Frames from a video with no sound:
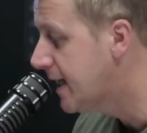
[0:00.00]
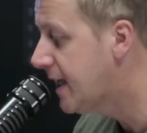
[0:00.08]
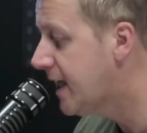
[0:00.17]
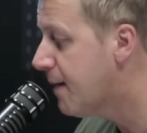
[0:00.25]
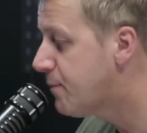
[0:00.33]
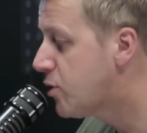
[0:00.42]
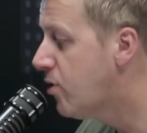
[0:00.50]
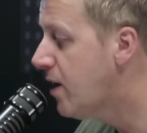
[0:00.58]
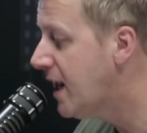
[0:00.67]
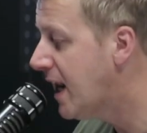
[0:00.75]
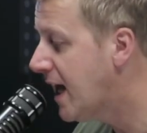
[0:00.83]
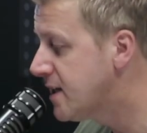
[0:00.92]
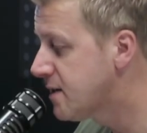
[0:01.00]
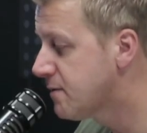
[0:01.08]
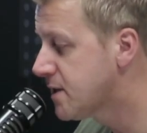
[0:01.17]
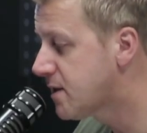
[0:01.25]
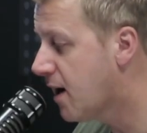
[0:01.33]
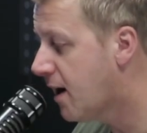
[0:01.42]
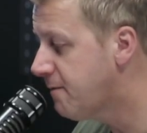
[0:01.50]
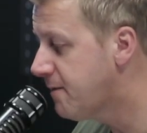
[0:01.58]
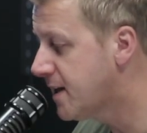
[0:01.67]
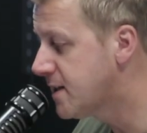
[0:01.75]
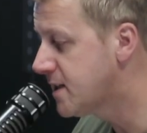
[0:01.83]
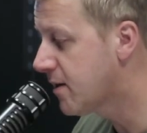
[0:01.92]
He kept relays of staff
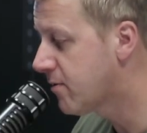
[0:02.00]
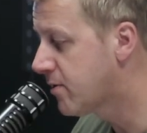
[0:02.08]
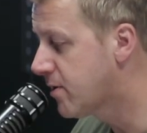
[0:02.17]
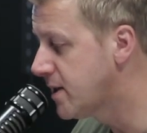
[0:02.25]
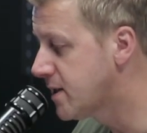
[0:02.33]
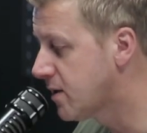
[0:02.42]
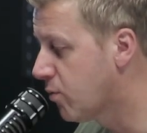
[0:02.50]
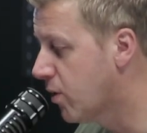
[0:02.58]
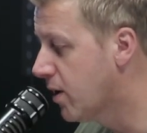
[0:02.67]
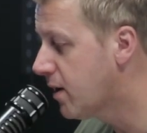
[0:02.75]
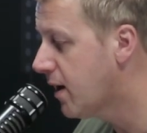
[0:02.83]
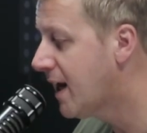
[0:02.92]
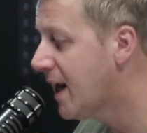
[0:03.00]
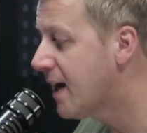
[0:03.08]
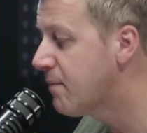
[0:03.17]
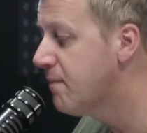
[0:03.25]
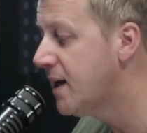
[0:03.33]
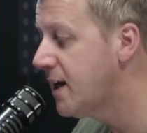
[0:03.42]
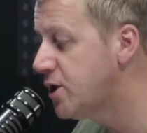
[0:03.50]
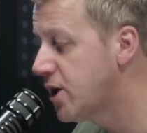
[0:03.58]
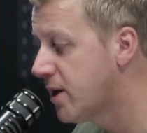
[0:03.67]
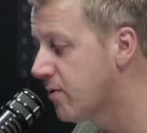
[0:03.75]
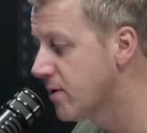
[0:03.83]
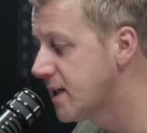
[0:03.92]
and secretaries at work. Unlike many
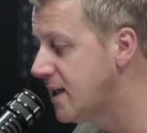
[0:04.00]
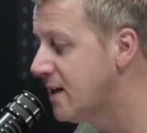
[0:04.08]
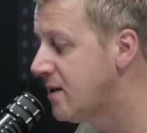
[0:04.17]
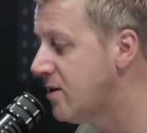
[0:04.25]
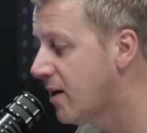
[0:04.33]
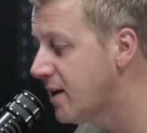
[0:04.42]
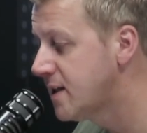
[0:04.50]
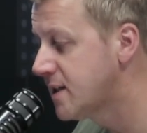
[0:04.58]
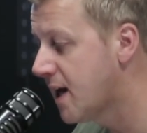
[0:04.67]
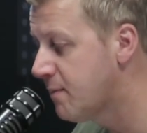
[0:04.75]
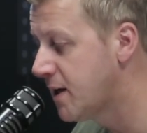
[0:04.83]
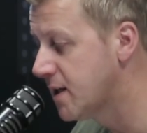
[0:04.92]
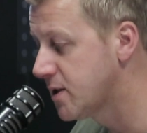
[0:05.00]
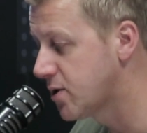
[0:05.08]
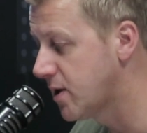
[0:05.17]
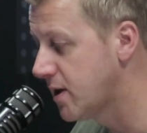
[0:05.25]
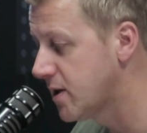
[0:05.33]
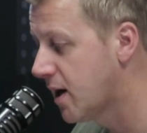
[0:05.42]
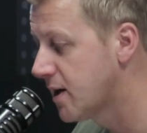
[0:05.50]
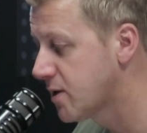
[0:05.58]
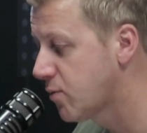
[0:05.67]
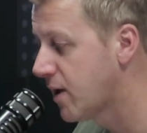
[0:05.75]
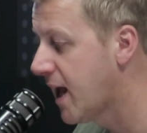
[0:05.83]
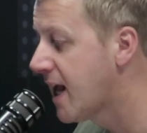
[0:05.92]
generals, he did not examine history to
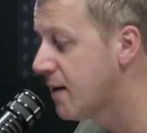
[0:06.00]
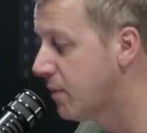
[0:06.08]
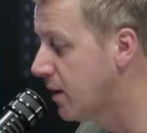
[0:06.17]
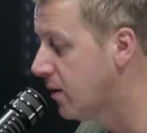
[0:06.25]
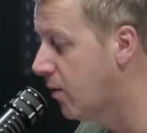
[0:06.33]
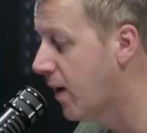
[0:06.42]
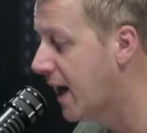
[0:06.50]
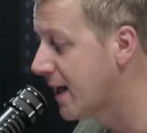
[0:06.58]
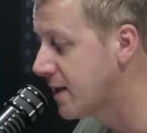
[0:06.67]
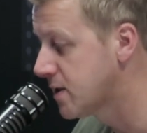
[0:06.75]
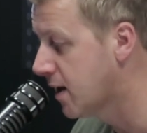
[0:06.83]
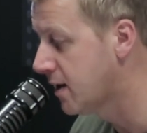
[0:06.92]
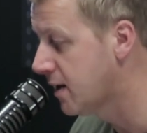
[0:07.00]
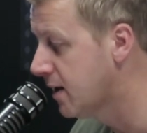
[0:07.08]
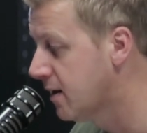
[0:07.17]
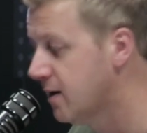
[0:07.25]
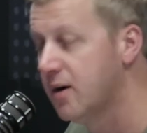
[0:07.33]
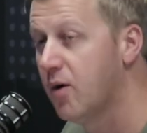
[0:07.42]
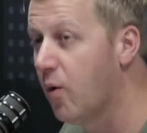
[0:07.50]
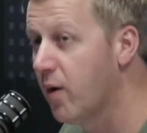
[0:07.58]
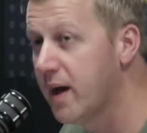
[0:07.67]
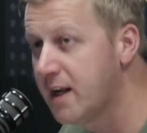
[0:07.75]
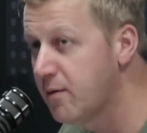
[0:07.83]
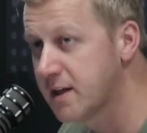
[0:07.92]
ask what Hannibal or Alexander
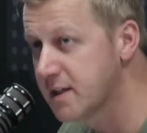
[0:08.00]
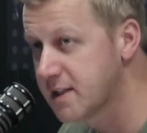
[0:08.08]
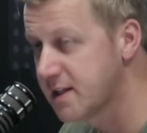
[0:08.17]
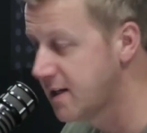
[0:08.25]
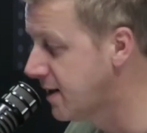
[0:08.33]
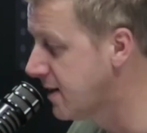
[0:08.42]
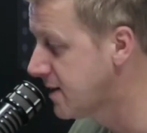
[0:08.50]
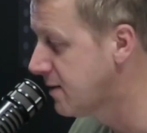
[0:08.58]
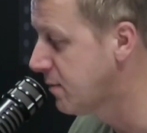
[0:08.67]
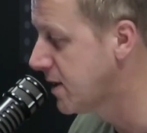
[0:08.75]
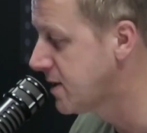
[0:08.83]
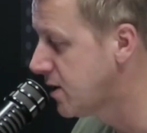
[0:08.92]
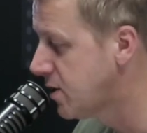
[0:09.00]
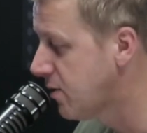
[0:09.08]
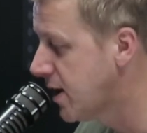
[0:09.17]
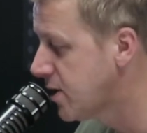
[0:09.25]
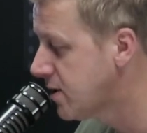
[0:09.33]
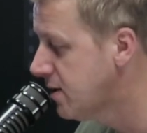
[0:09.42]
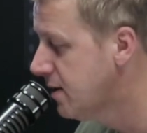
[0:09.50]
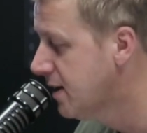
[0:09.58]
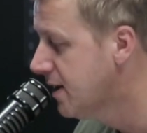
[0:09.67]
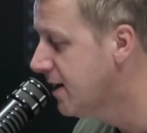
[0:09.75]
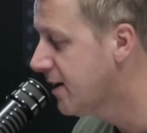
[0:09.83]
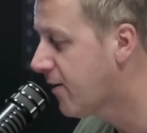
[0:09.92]
or anyone else did in a similar situation.
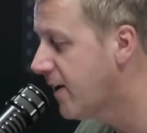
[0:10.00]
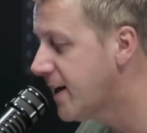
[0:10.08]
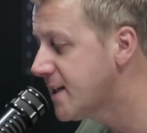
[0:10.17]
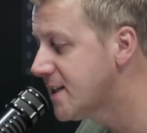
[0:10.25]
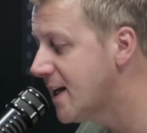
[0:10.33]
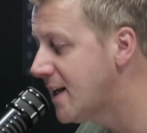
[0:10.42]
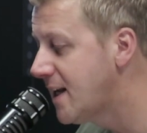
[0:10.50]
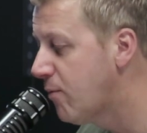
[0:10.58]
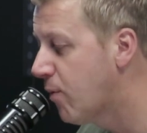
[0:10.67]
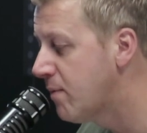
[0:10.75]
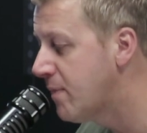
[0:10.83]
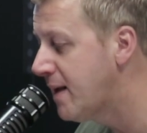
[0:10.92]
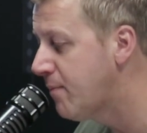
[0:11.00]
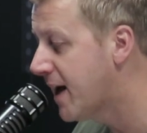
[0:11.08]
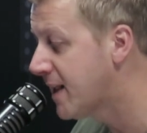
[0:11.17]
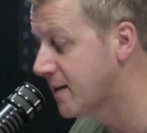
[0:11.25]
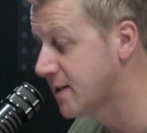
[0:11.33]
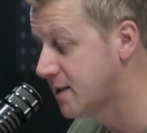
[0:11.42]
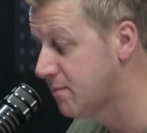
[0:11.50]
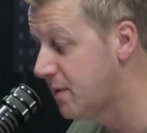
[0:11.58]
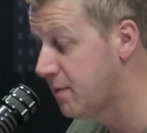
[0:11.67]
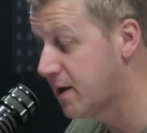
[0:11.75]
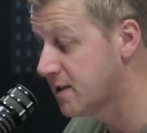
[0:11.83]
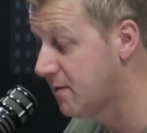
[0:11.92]
Critics said he won many battles
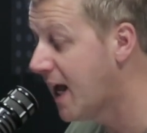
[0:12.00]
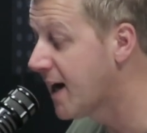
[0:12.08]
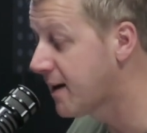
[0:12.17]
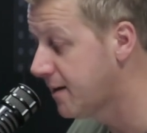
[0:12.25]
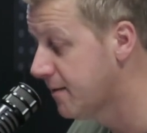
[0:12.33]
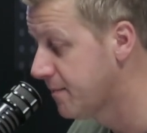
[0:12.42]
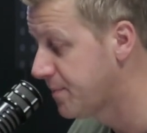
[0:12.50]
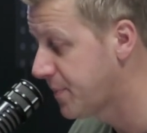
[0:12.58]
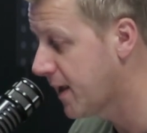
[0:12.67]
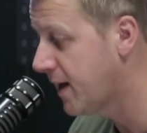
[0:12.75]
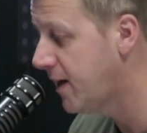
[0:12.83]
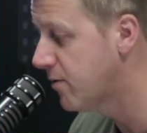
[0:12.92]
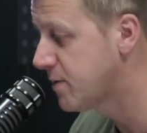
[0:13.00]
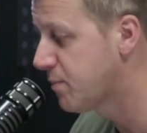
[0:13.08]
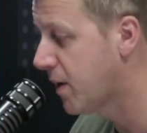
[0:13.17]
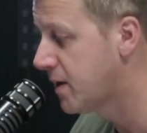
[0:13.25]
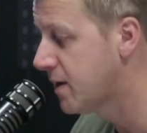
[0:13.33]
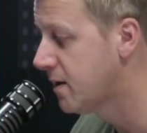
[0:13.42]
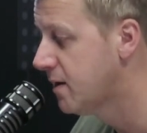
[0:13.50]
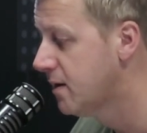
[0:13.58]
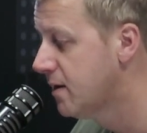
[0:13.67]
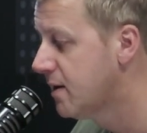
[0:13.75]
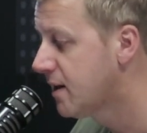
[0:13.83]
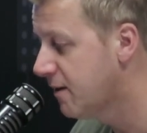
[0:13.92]
simply because of luck, and he responded,
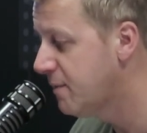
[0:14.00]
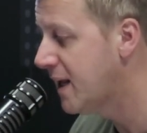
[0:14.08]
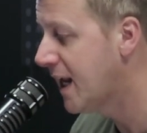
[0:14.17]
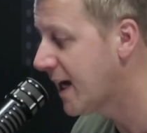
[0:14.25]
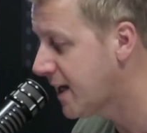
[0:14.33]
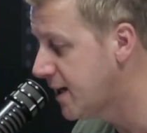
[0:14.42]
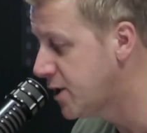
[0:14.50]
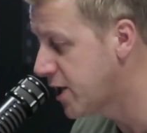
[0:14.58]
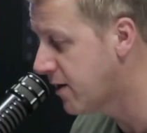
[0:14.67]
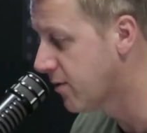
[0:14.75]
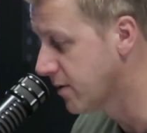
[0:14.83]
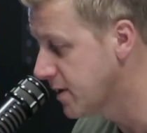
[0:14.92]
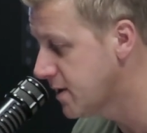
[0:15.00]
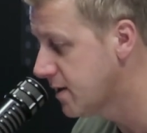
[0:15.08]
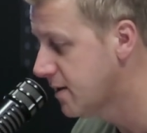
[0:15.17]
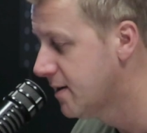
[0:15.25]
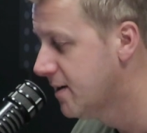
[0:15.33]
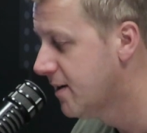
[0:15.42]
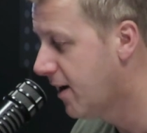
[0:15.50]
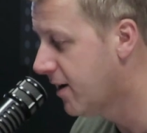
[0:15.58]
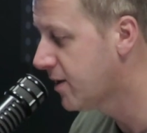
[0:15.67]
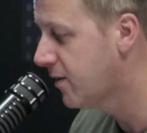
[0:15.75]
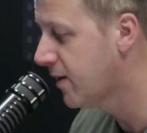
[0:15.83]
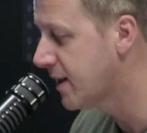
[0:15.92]
Give me lucky generals,
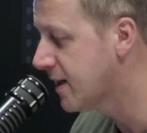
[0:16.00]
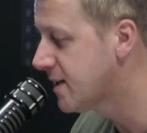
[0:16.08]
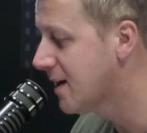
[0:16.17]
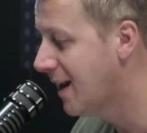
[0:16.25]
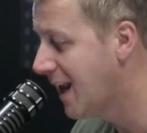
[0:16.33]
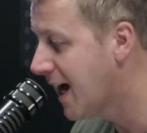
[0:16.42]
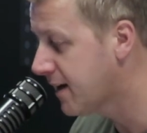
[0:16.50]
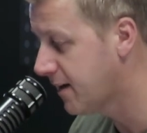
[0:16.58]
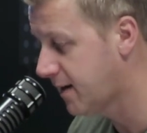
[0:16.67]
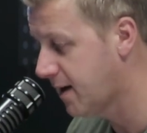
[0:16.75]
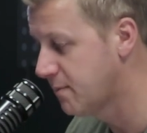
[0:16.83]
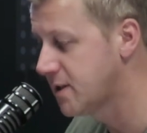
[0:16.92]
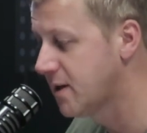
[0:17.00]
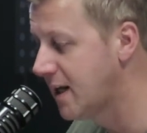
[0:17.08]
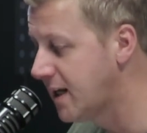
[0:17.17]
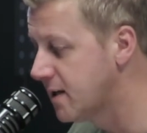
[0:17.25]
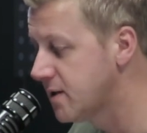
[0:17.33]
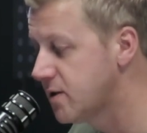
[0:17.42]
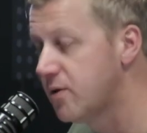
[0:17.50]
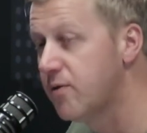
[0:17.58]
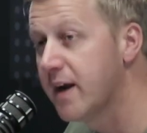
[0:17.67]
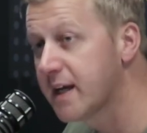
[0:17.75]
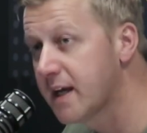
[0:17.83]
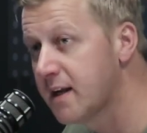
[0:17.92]
arguing that luck comes to leaders who
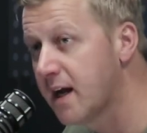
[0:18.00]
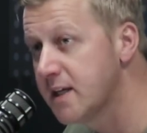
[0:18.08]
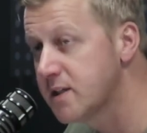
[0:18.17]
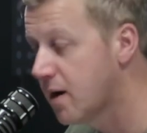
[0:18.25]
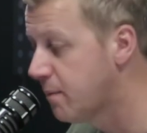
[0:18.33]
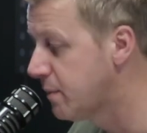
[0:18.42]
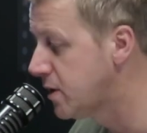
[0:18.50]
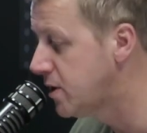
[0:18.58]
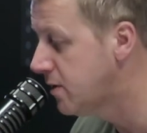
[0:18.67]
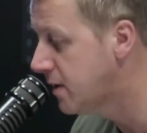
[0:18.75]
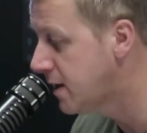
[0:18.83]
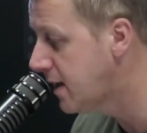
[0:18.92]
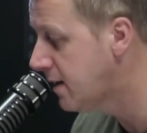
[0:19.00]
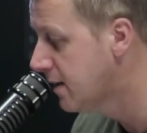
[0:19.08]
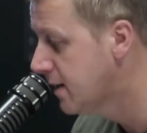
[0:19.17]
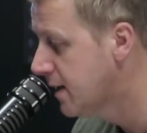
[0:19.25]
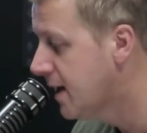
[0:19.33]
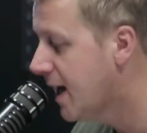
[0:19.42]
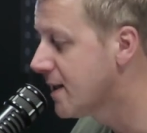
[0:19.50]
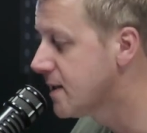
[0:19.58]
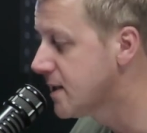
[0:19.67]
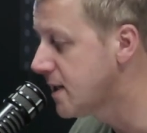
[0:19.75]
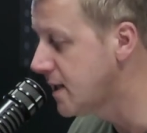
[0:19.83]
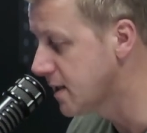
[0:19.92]
recognize opportunity and
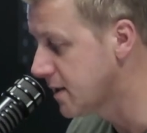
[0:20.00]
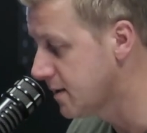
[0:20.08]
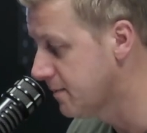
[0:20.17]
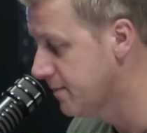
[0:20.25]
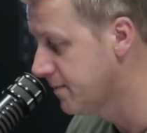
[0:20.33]
seize it.